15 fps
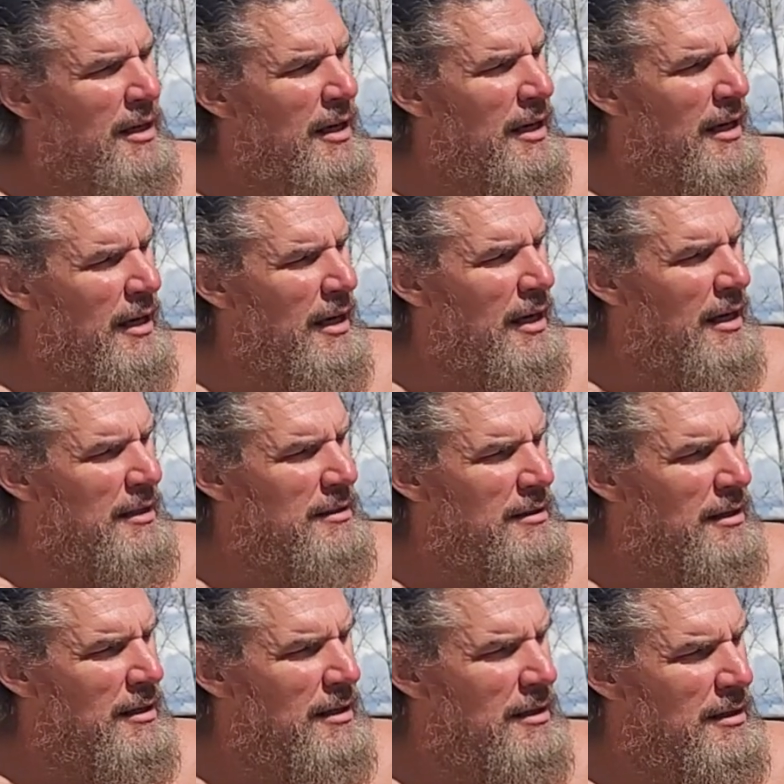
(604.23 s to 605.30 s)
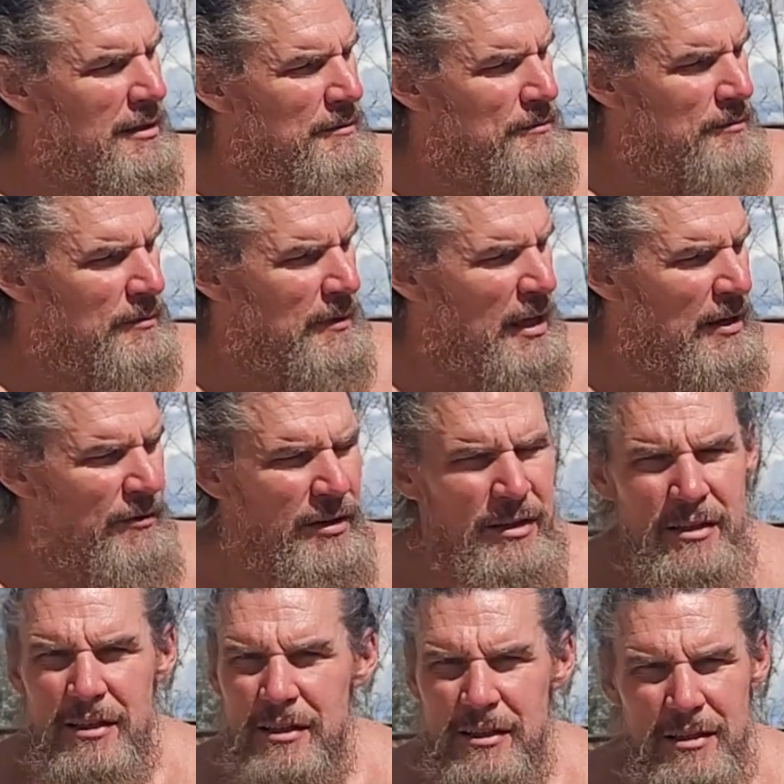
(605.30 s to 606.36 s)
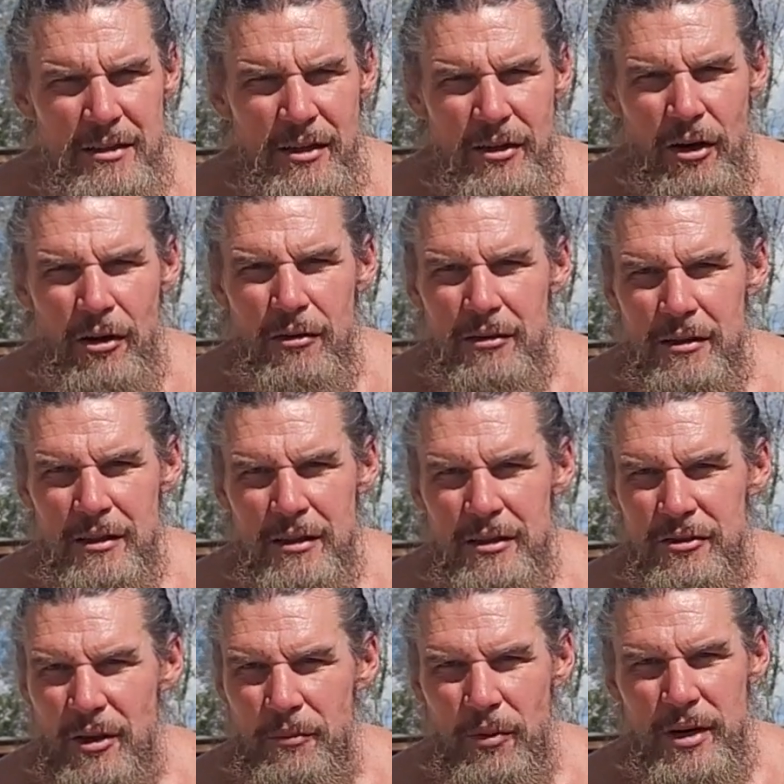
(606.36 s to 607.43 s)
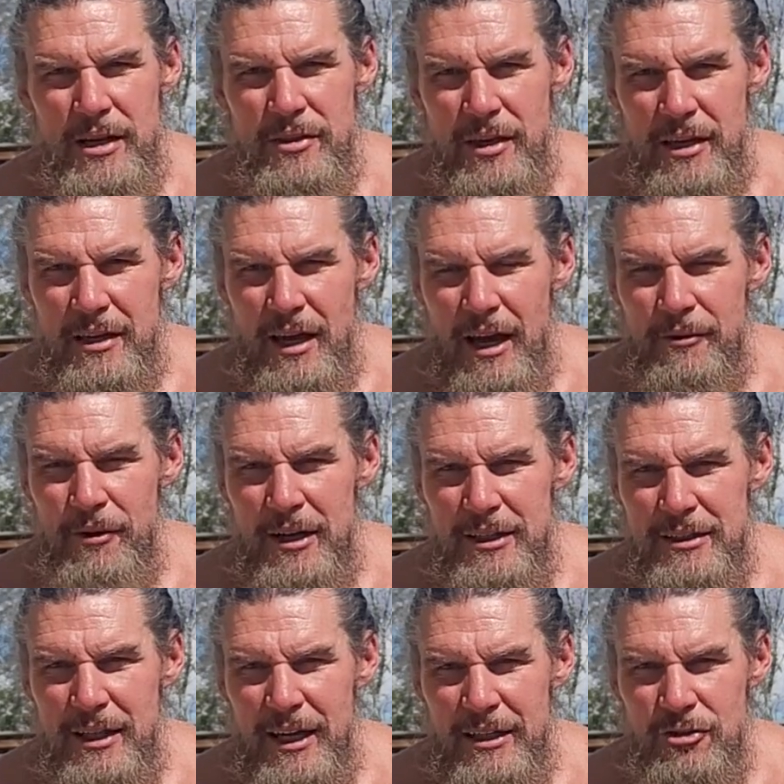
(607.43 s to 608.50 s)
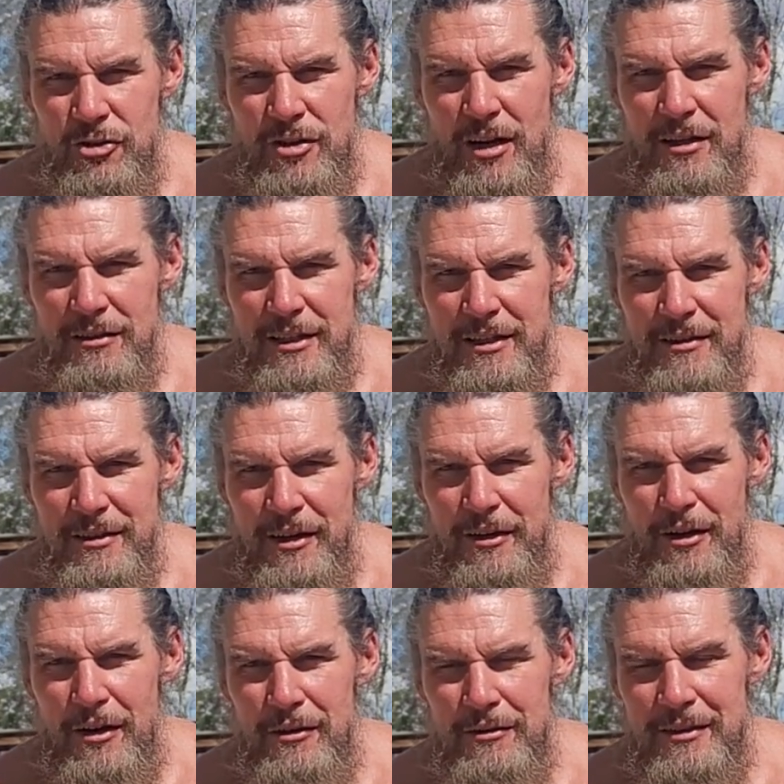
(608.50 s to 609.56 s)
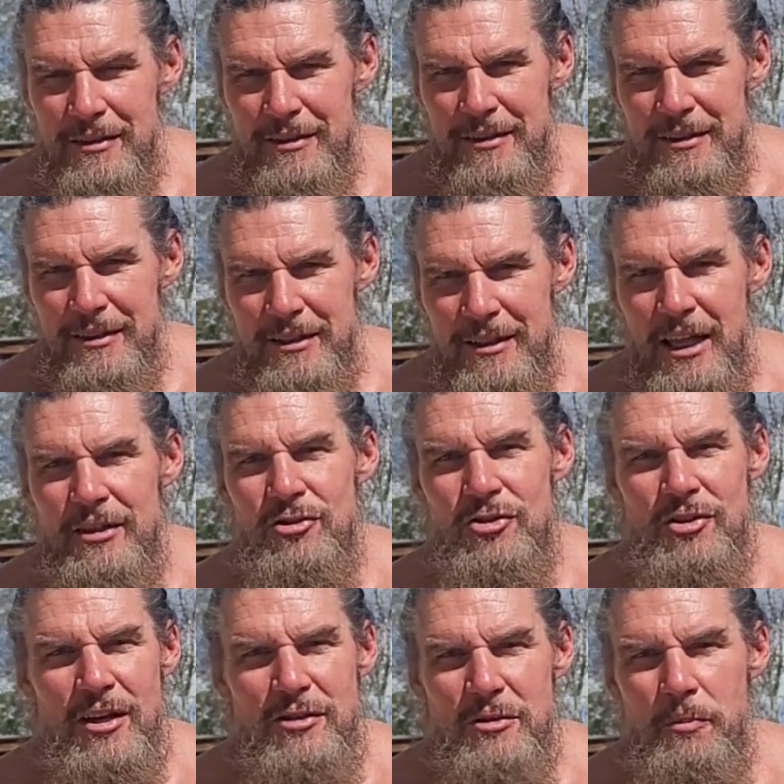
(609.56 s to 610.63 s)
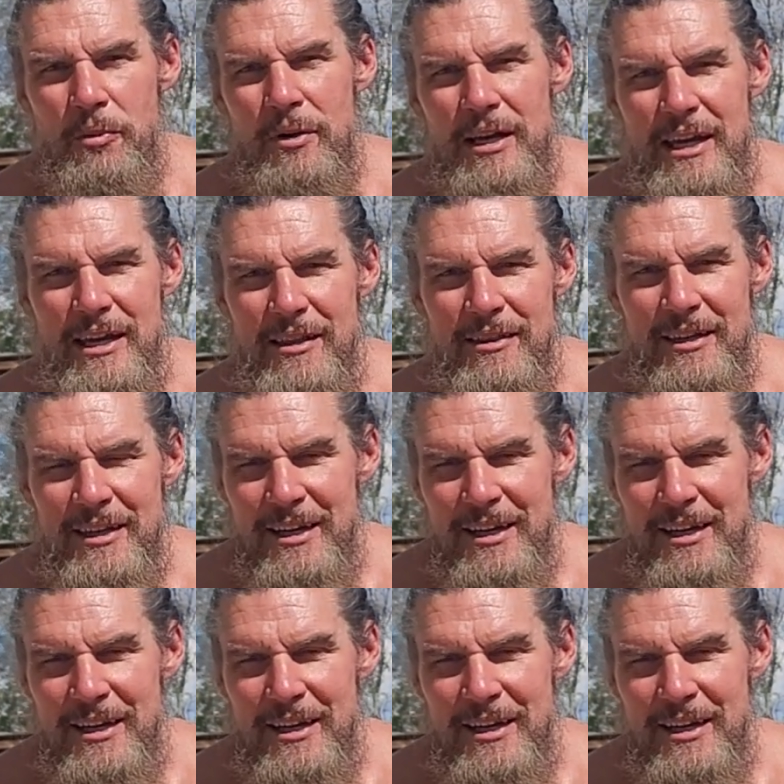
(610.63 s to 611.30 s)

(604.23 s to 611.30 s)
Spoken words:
And even, you know, the breathing, I want to thank Shelly, you know, let's just breathe.